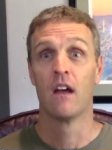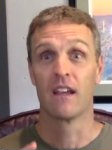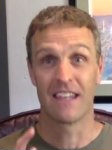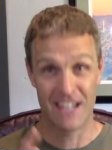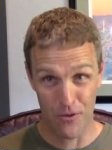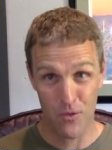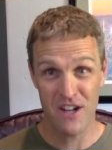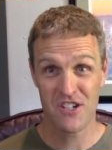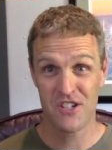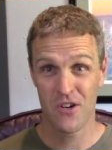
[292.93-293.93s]
Get
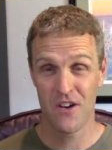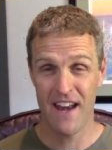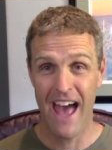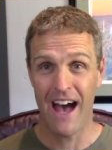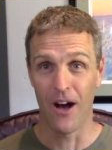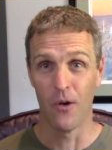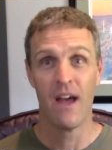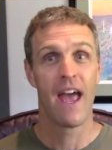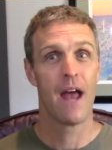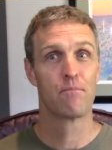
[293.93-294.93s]
registered now
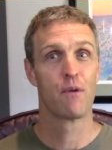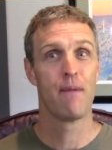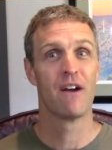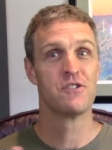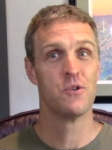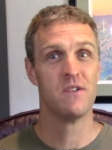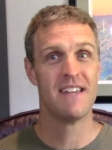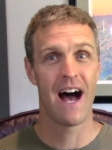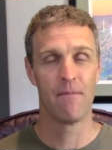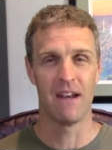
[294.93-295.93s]
and prepare to
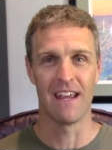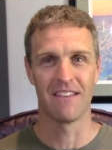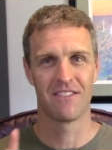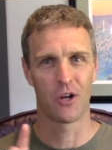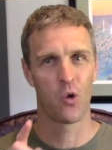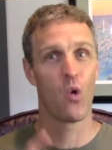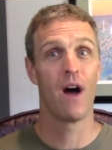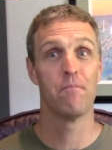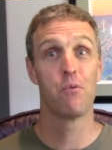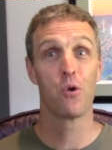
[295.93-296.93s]
dominate the
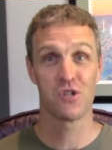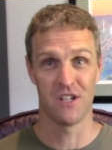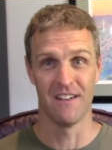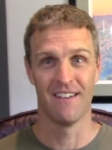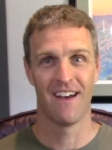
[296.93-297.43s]
quant portion